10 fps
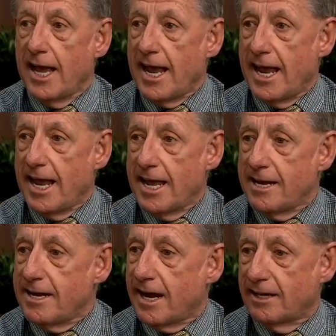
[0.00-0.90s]

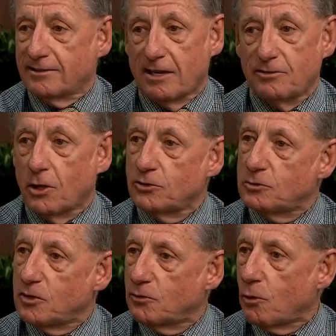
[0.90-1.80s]
And as I've told you
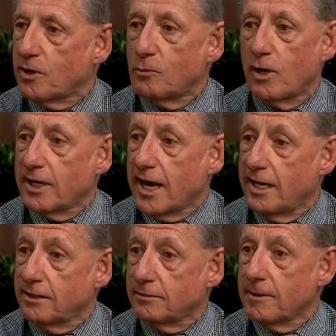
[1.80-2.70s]
before, in one
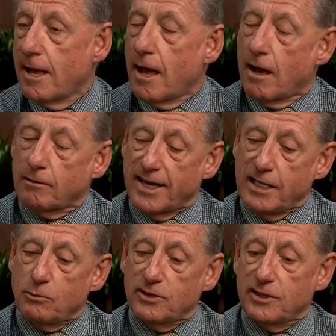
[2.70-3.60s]
case, a
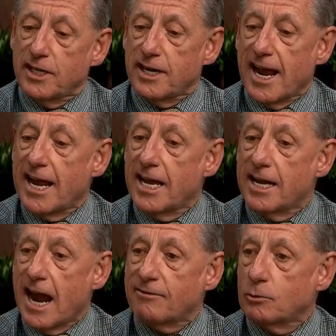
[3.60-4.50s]
lady was in, and
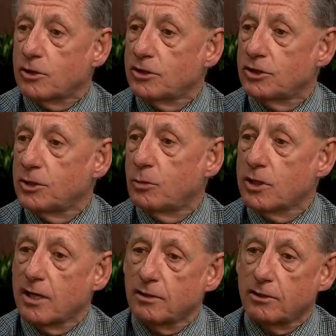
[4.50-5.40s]
afterwards she put
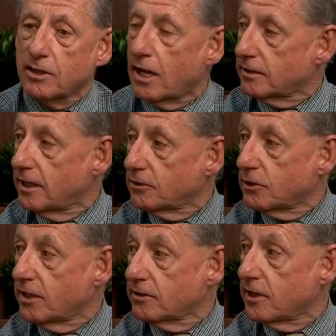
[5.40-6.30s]
on a little cocktail
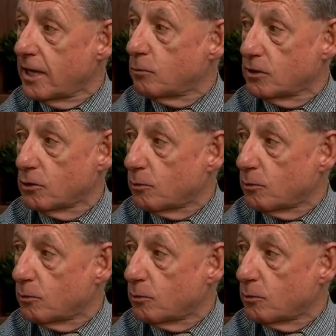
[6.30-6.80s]
dress and went to a